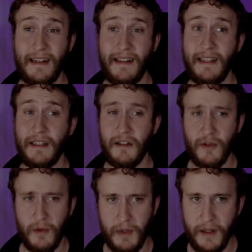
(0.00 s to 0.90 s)
I think this
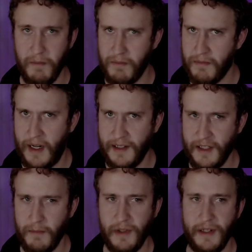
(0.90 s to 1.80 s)
will be
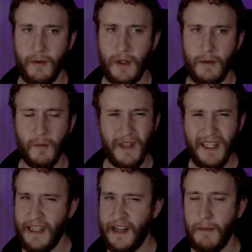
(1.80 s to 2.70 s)
possibly, well,
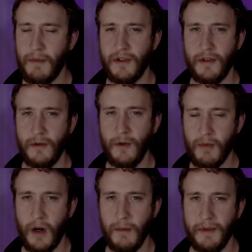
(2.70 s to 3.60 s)
this and number two are
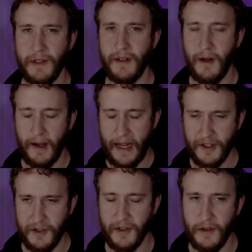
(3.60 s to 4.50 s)
probably
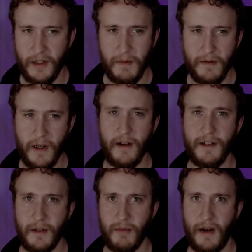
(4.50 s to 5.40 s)
actually going to be very
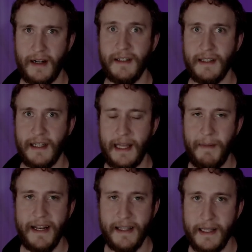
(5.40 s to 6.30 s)
surprising that they
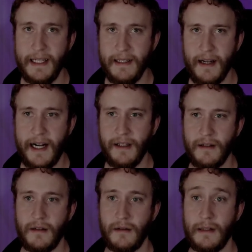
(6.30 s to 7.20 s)
made it this high on
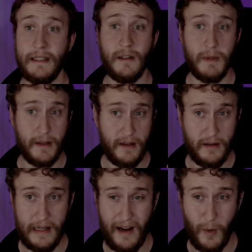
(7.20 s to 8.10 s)
the list, but this
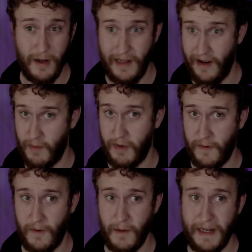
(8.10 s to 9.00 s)
is how well they are
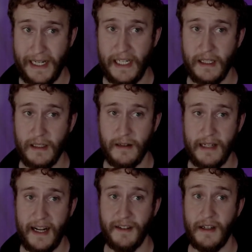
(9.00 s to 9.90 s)
performing in the
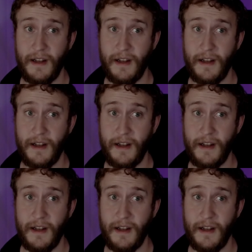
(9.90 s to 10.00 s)
stats.